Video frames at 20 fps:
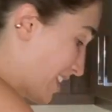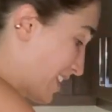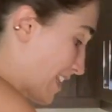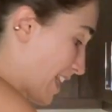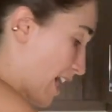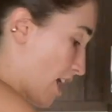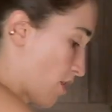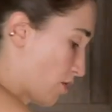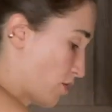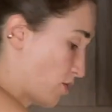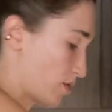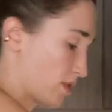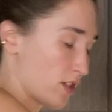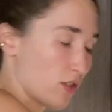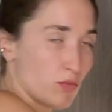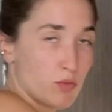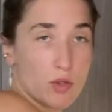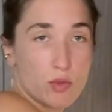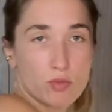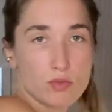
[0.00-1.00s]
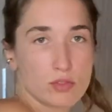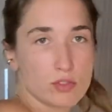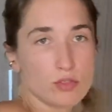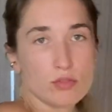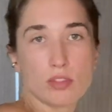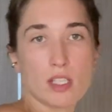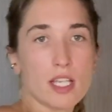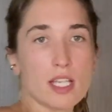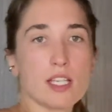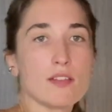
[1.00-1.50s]
down, you
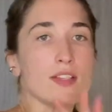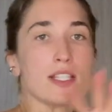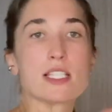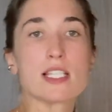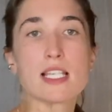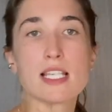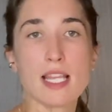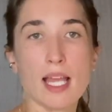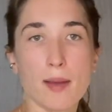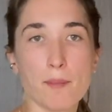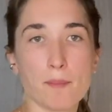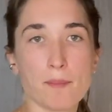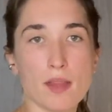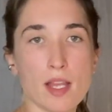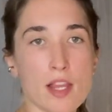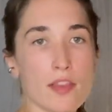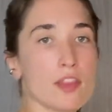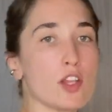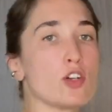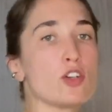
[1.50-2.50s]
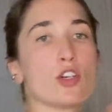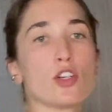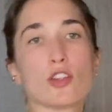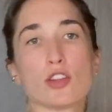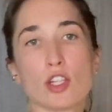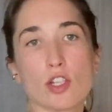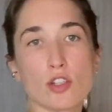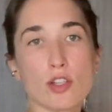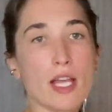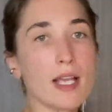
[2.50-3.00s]
can't even see them.
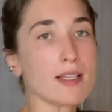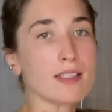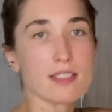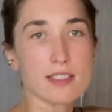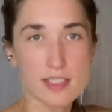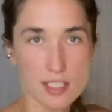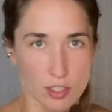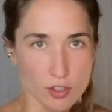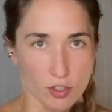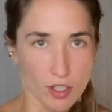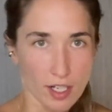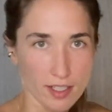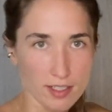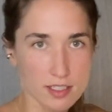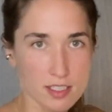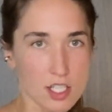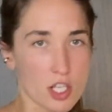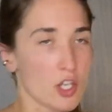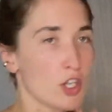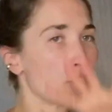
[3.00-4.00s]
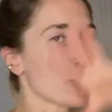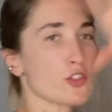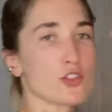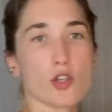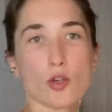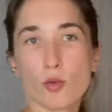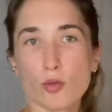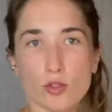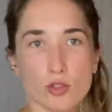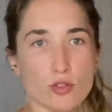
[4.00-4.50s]
They'll like disintegrate.
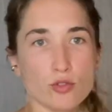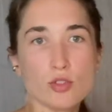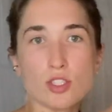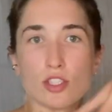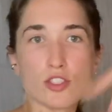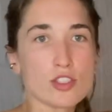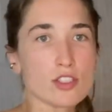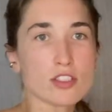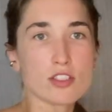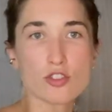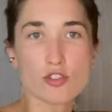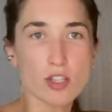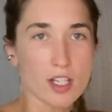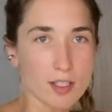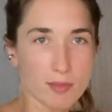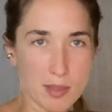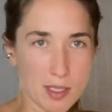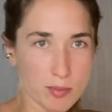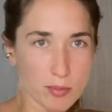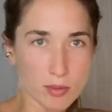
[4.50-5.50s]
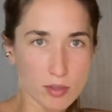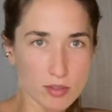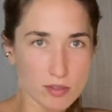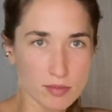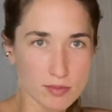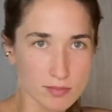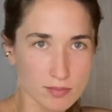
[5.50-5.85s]
So you can just trick people.